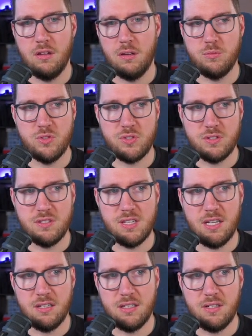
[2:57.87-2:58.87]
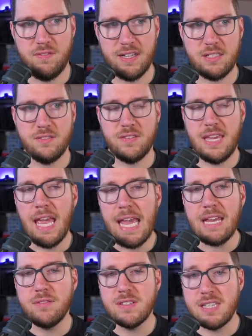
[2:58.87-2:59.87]
I'm just going to title it Effective
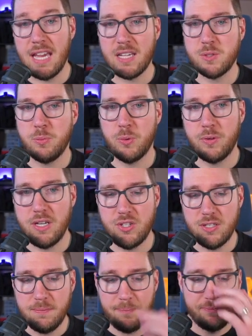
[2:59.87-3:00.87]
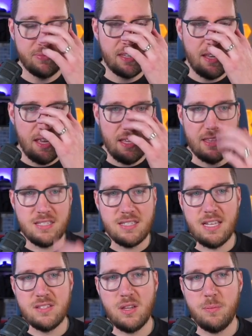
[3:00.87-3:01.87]
Canvas Exploration. This
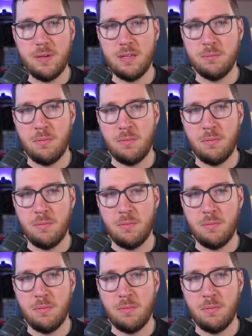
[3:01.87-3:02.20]
ends up in